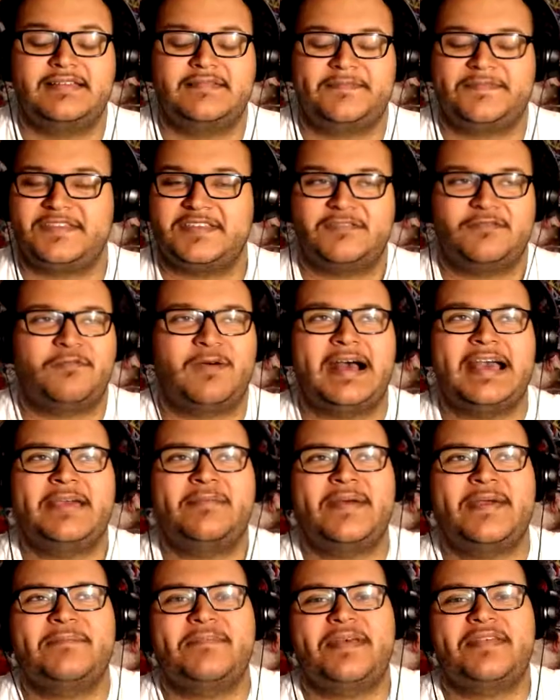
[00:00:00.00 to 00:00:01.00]
why am
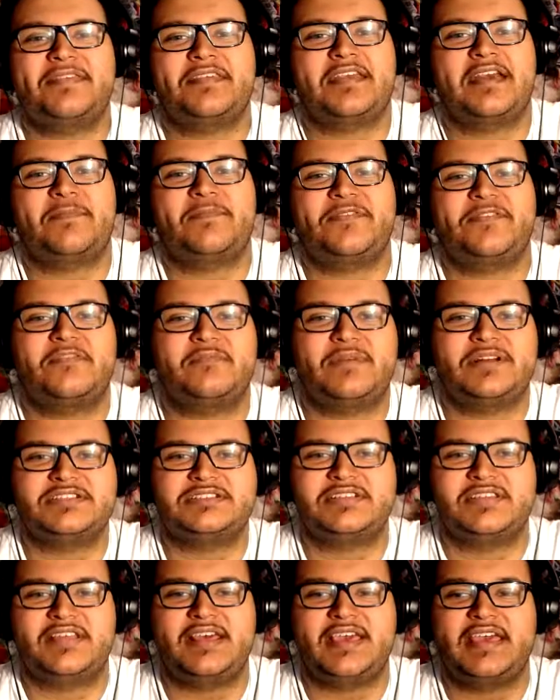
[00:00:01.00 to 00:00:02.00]
I messing up so much
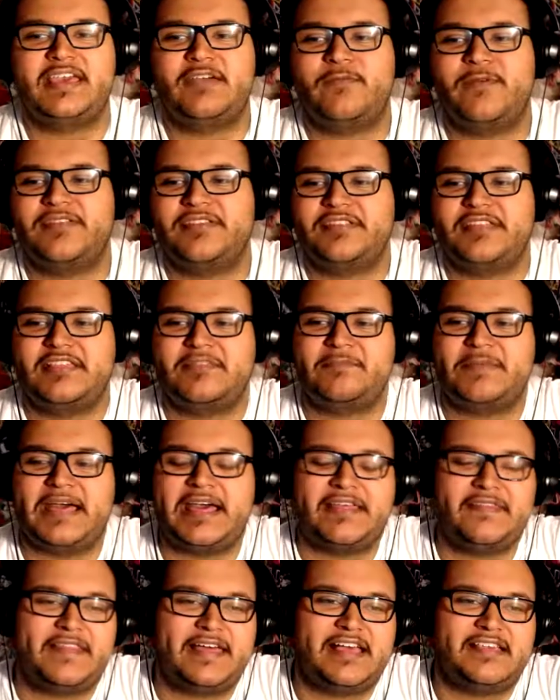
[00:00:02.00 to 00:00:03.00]
today? It wasn't as
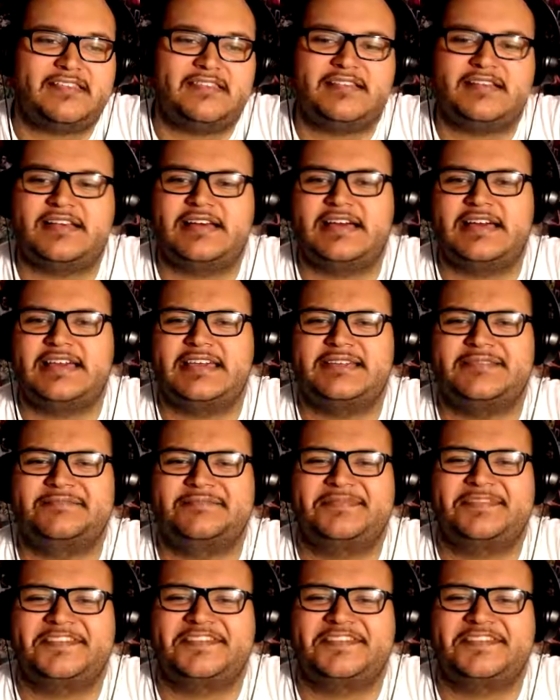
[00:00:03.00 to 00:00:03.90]
bad last time.